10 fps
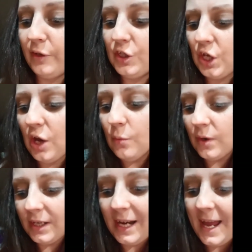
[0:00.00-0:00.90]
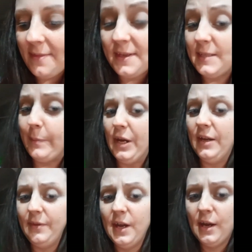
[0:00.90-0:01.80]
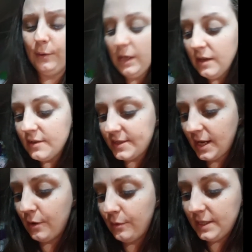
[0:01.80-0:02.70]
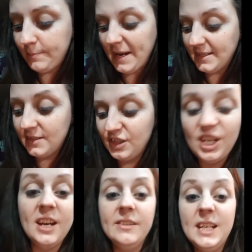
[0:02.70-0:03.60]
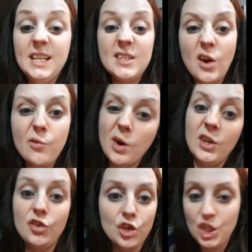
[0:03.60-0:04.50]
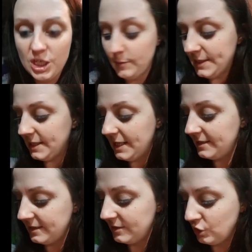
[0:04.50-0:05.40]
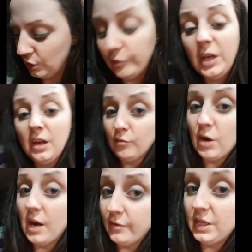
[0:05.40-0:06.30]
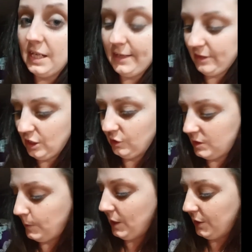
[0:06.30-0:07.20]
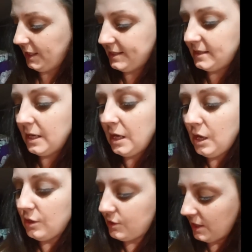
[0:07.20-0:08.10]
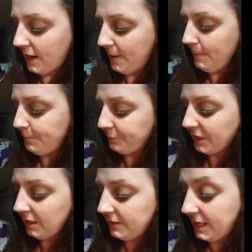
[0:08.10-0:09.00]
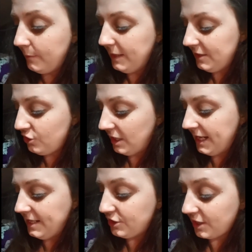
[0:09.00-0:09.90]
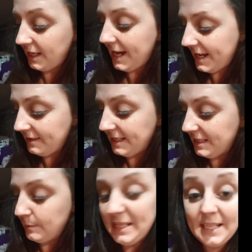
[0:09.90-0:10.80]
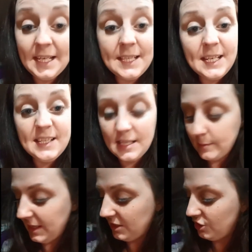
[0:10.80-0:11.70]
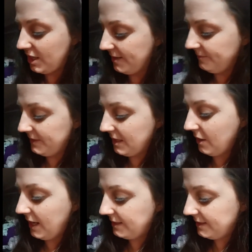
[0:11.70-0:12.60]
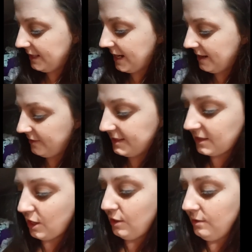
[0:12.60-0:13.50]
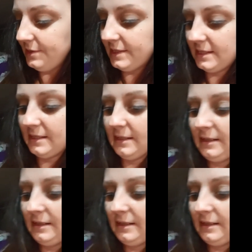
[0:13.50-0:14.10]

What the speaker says: You don't want to let this burn though, so it's better to turn the heat off while you're crushing your biscuits and stuff rather than leave it on, to be honest. So then I'm literally just going to add these biscuits into the mixture. So let's see how this goes.